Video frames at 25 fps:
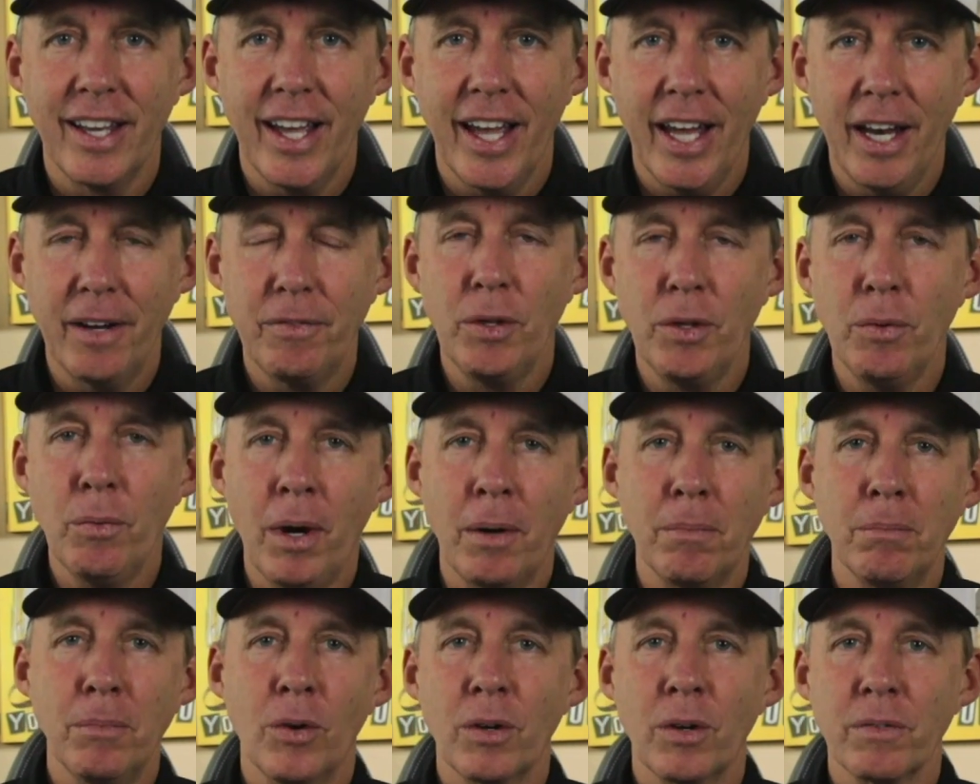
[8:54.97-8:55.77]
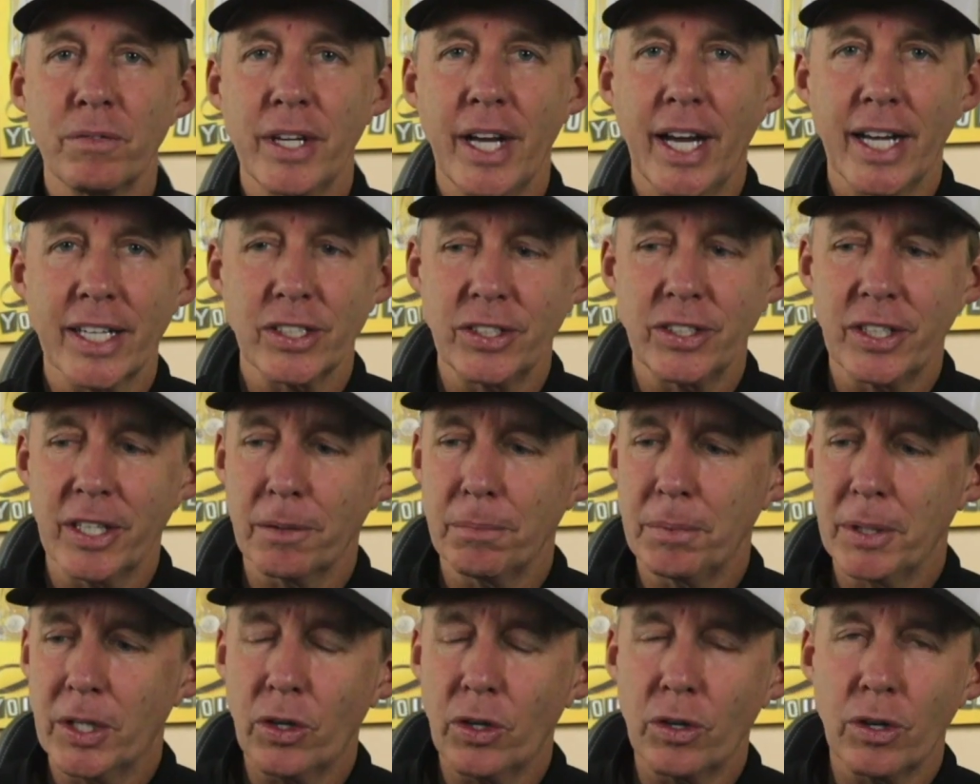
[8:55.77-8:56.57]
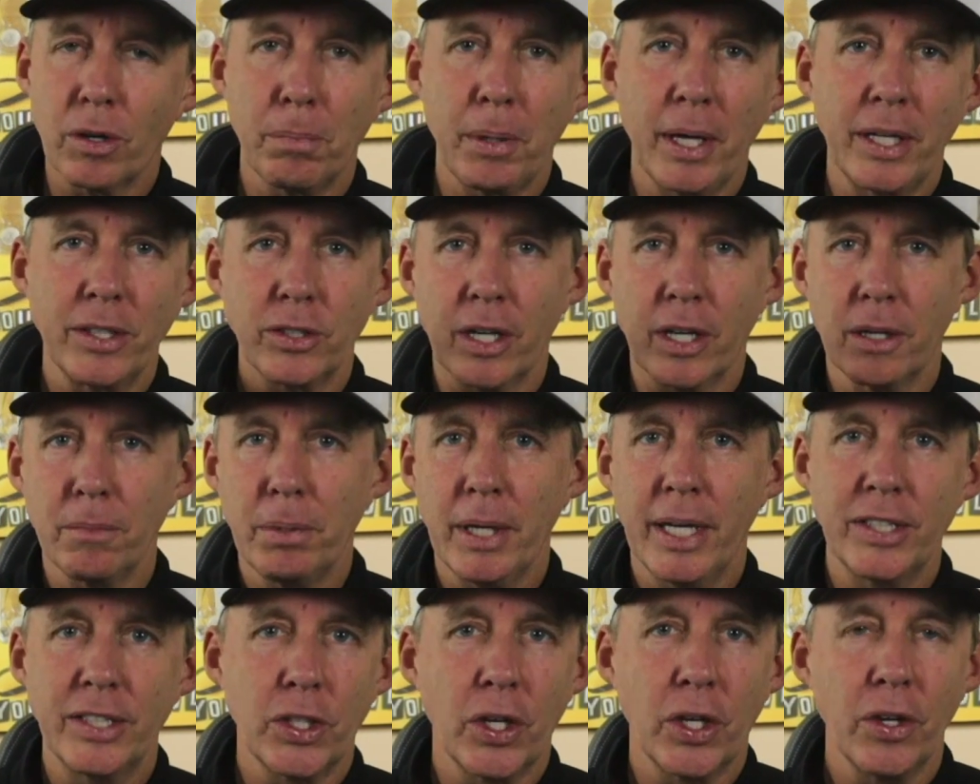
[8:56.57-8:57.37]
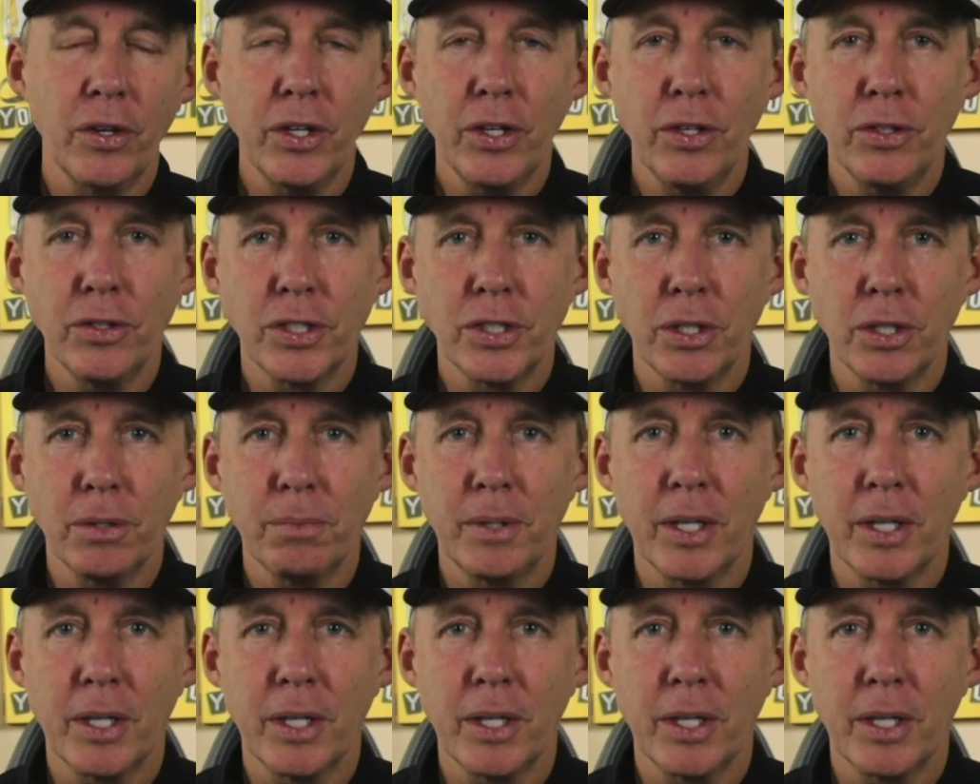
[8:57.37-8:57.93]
And if you want more of reaction therapy, go to our Patreon page, go to YouTube.